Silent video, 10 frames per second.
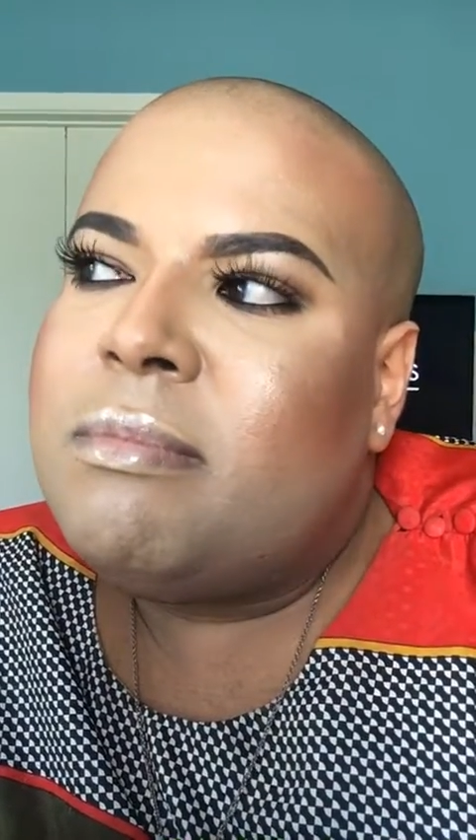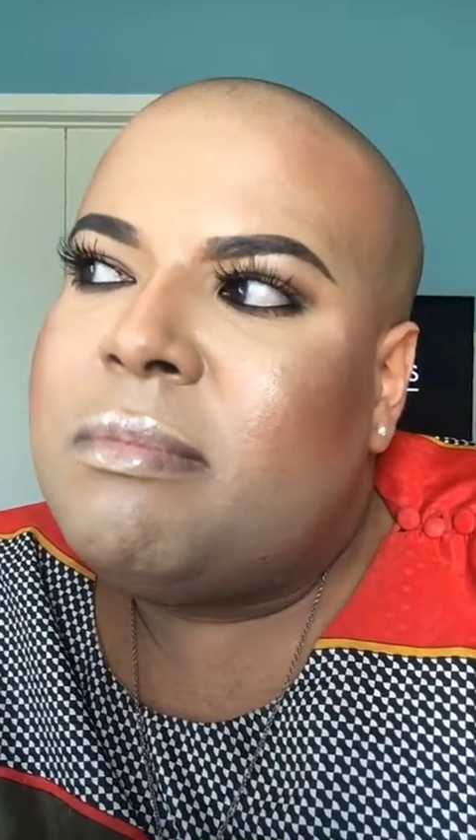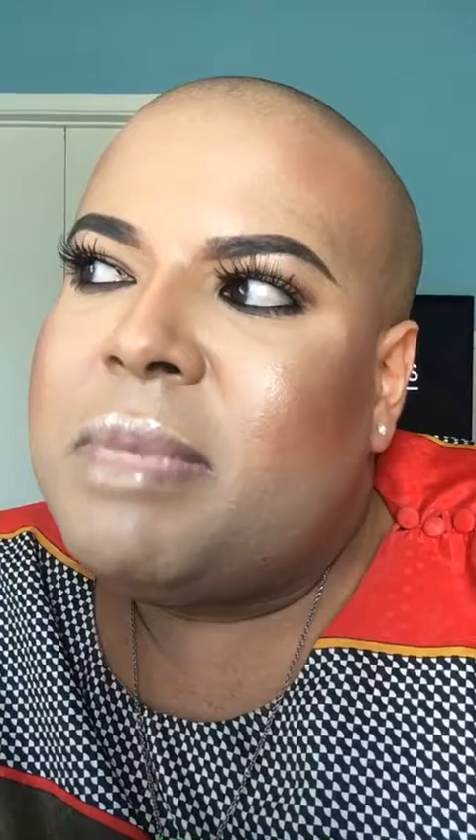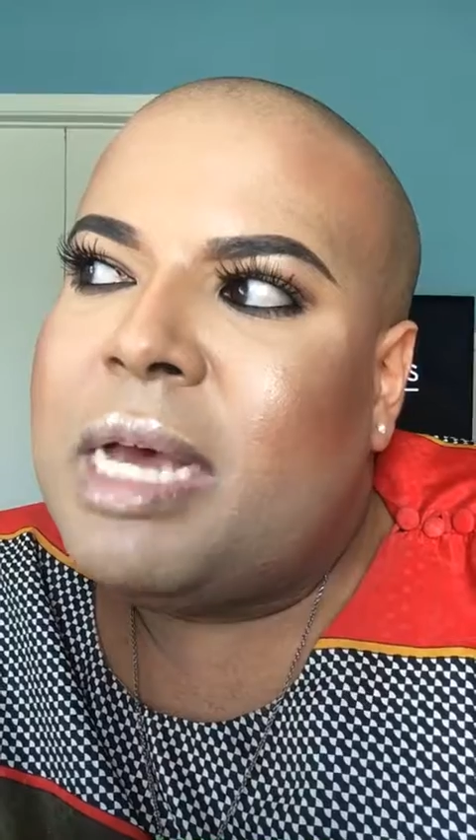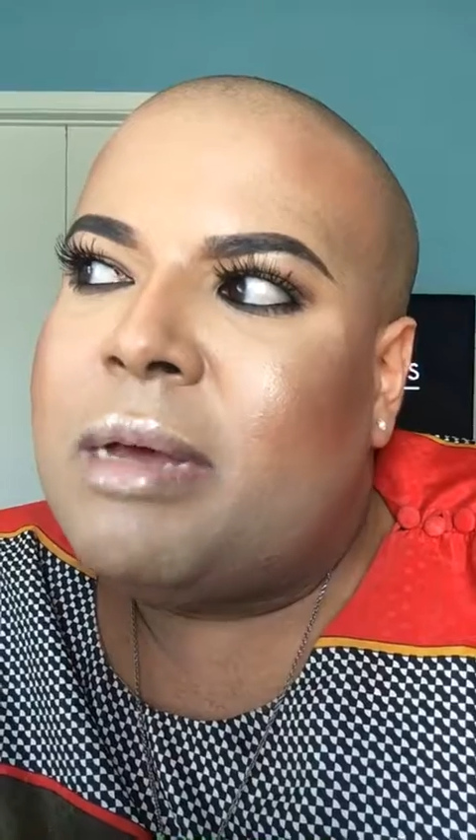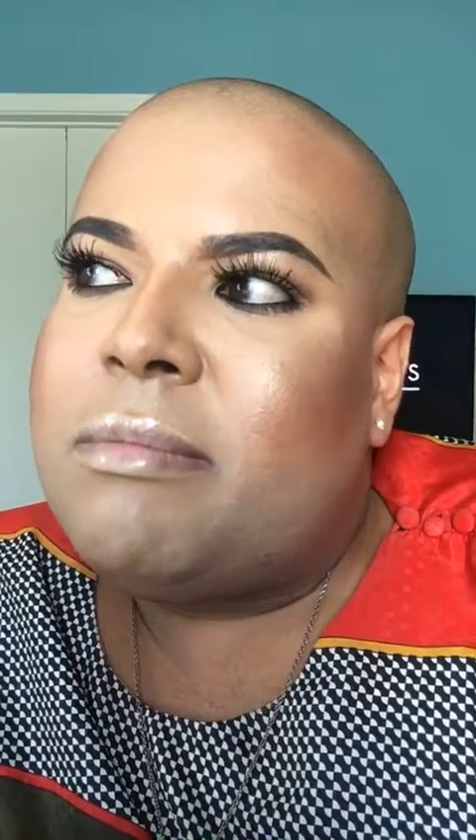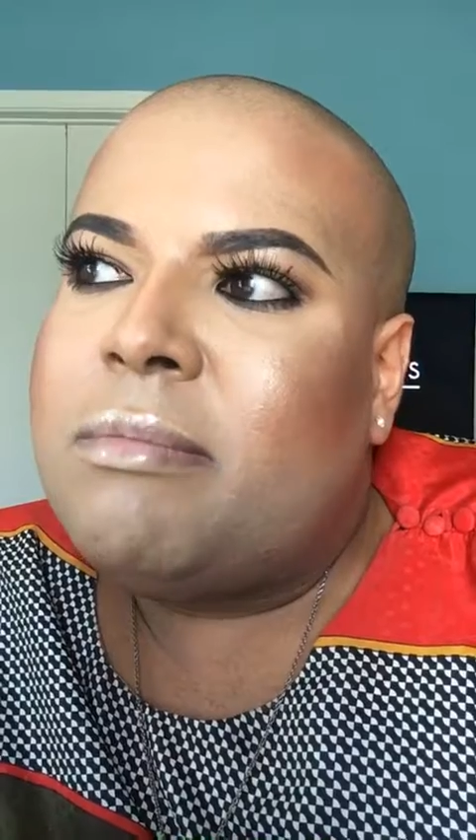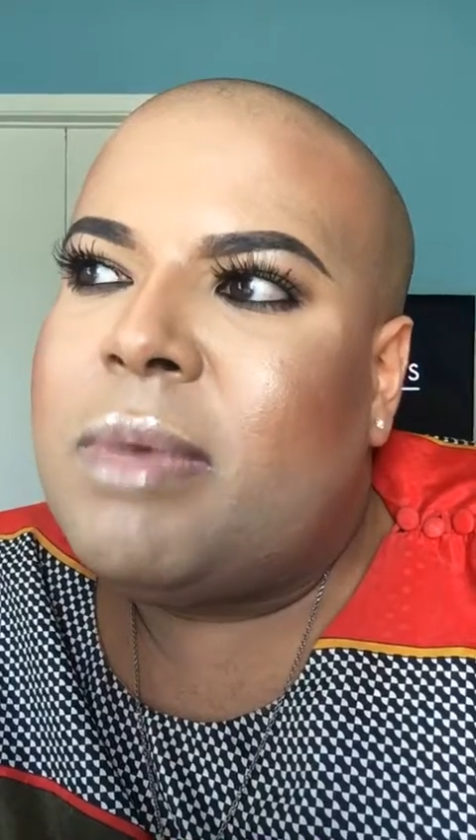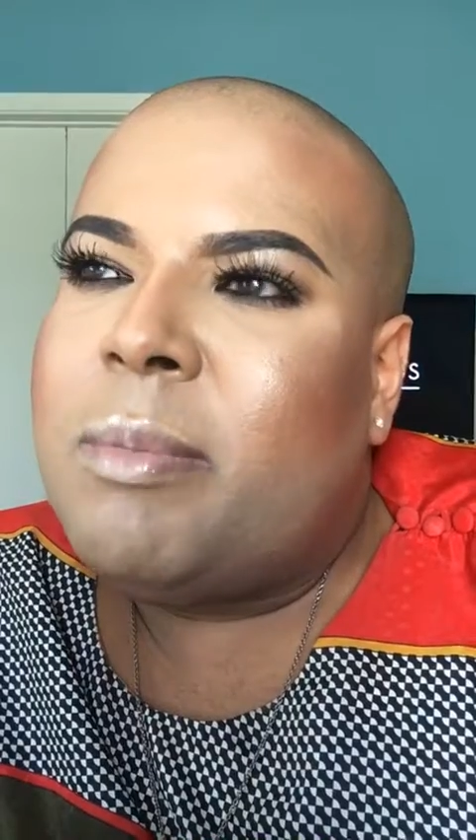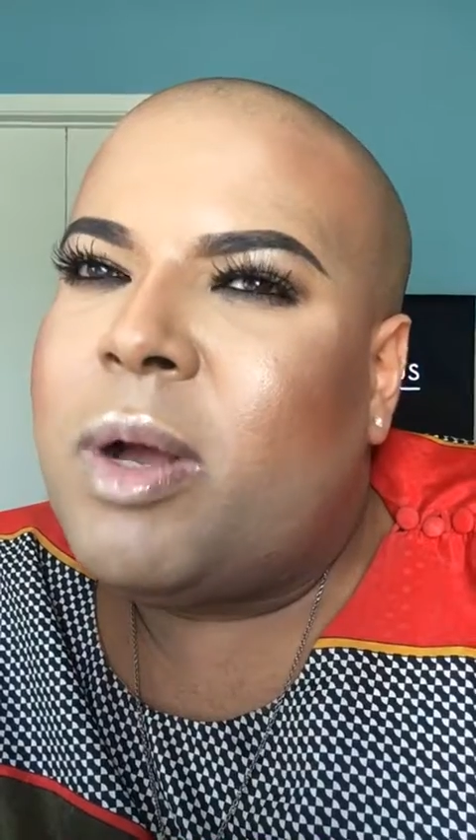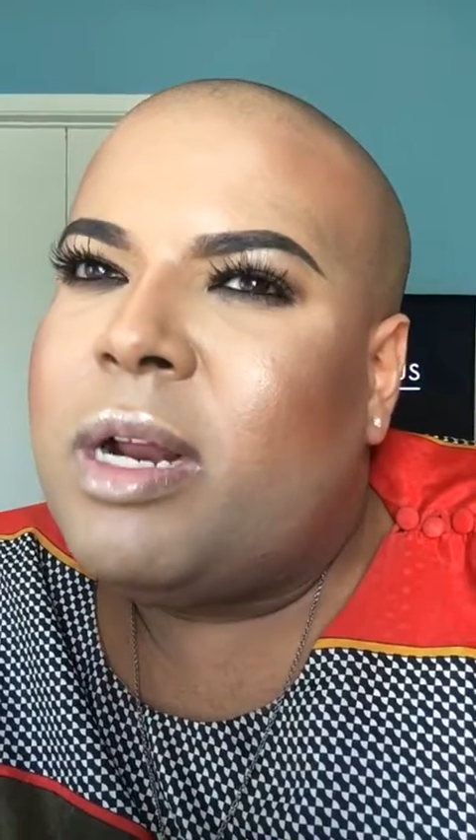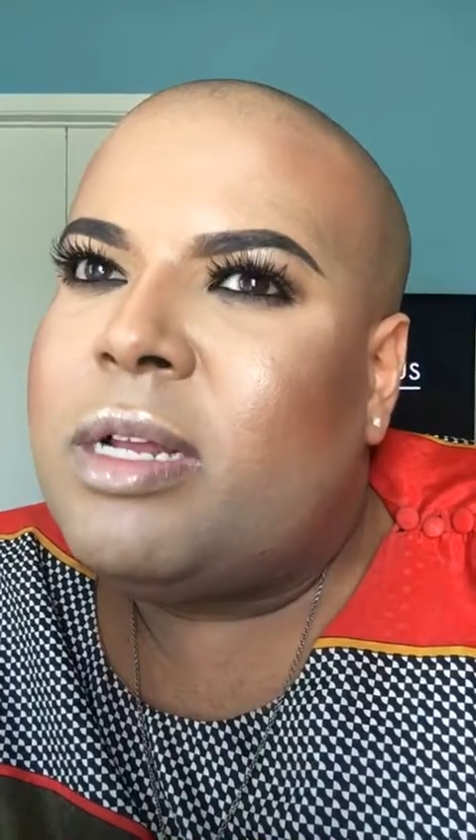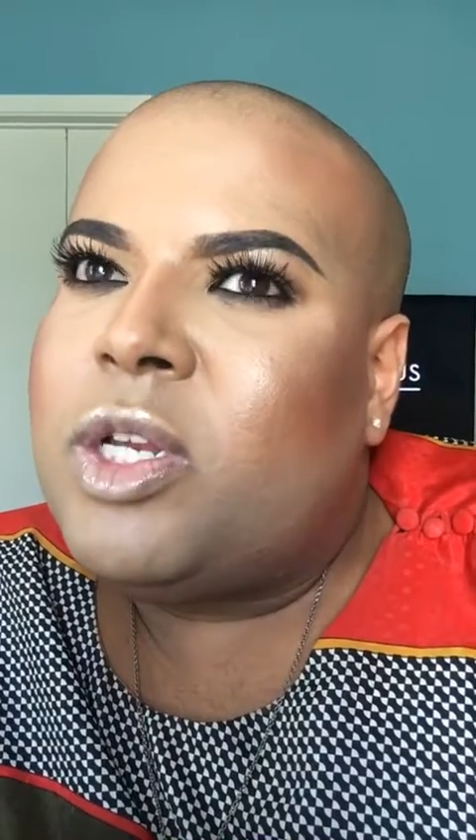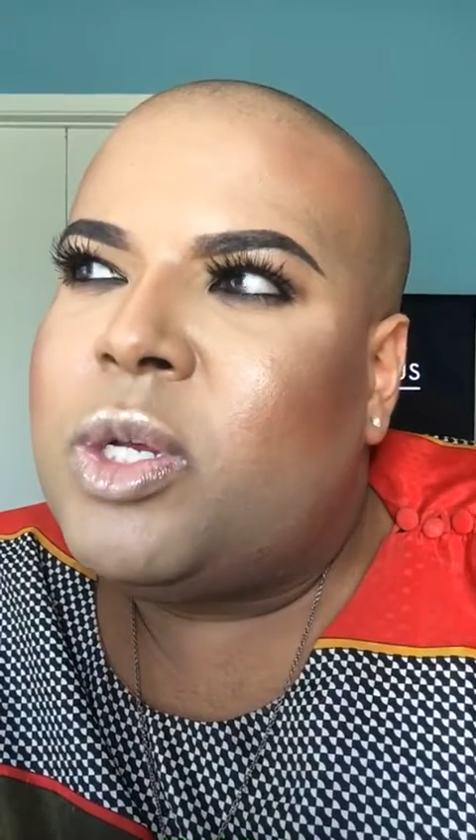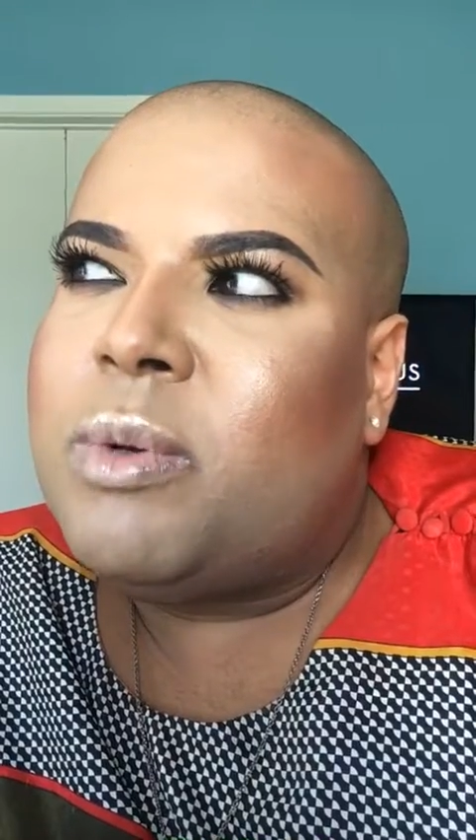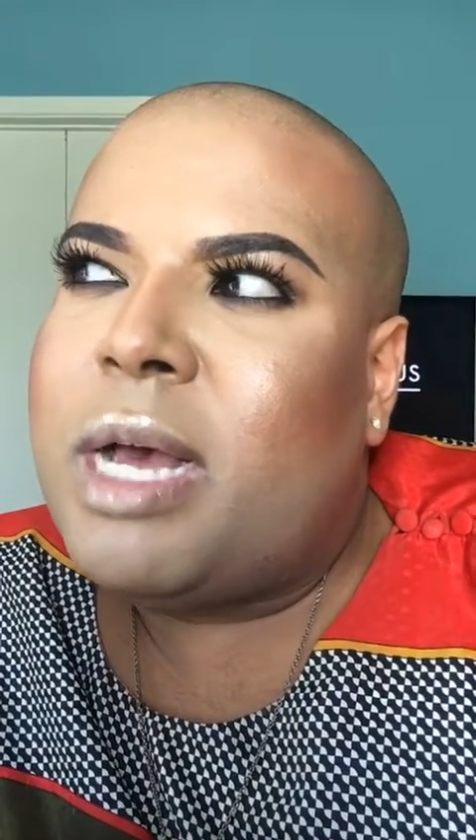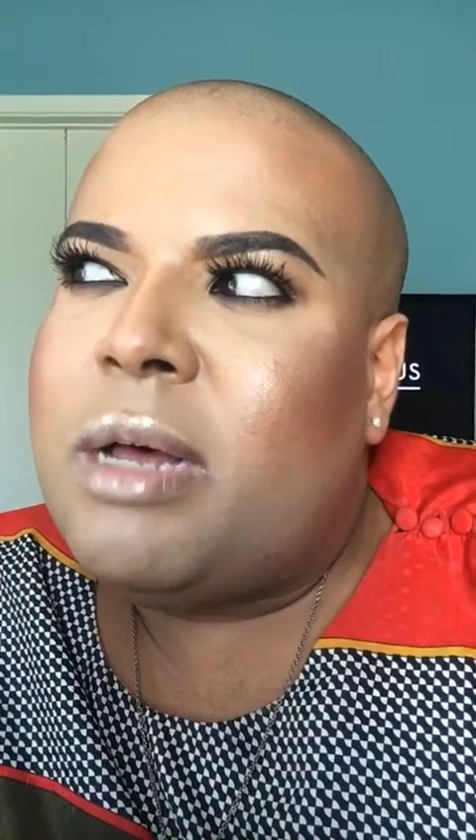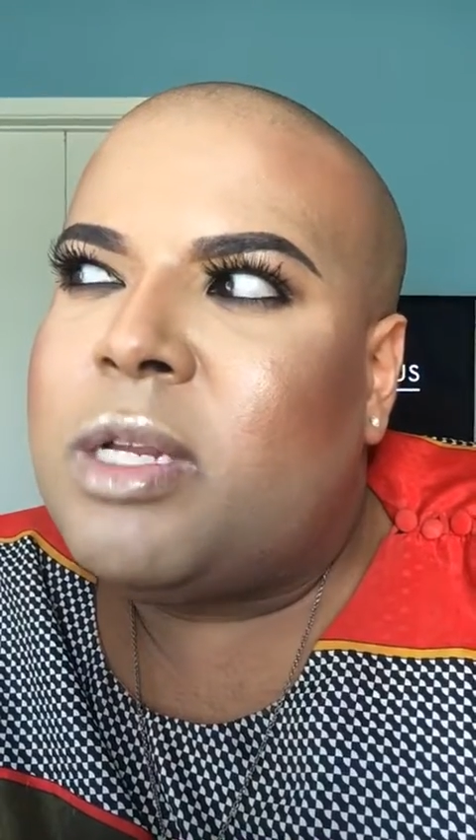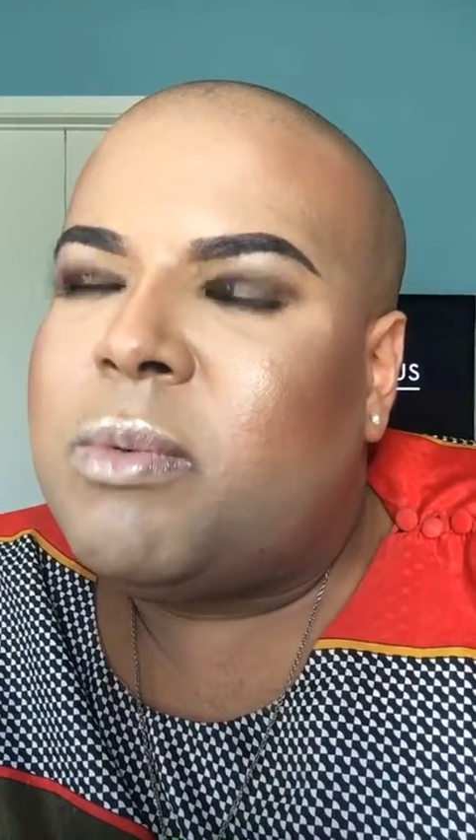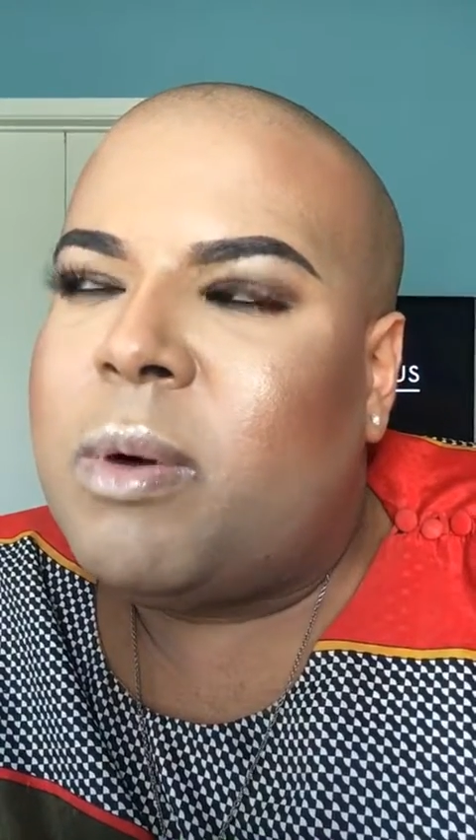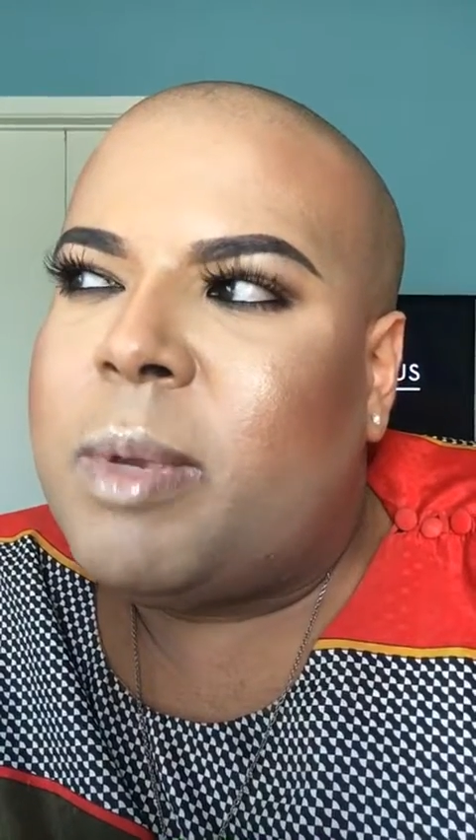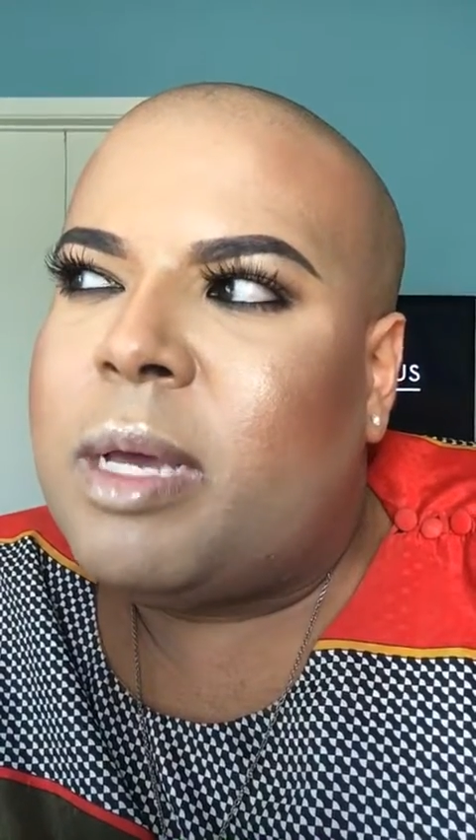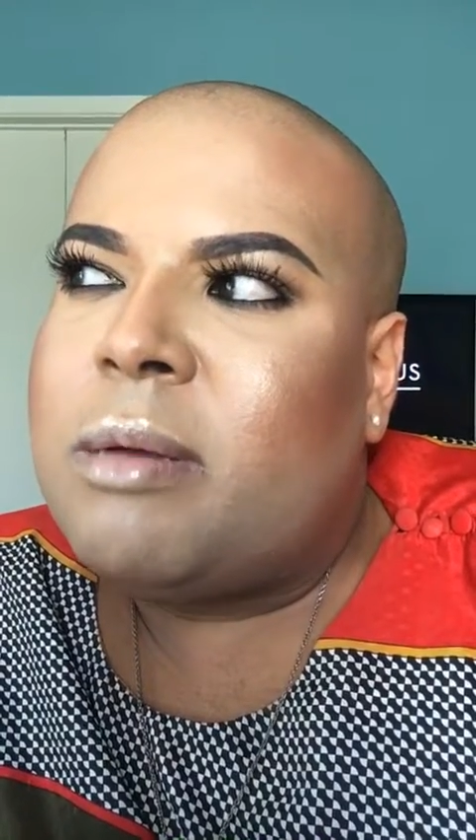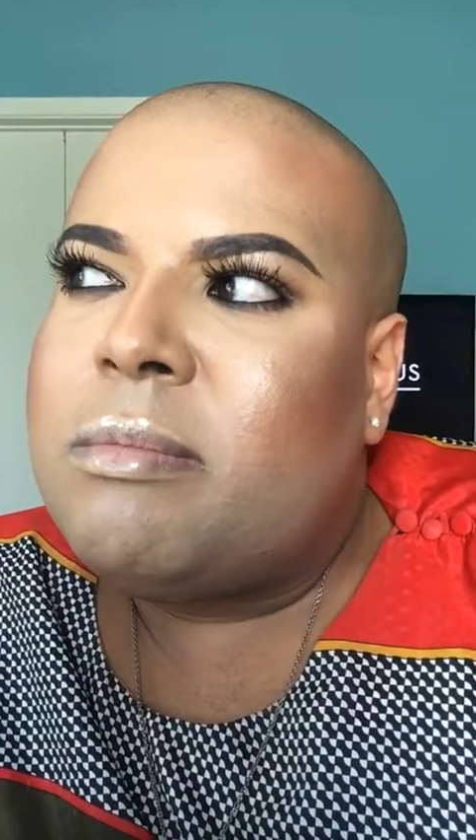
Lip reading: Yeah, I brought it to a housewarming.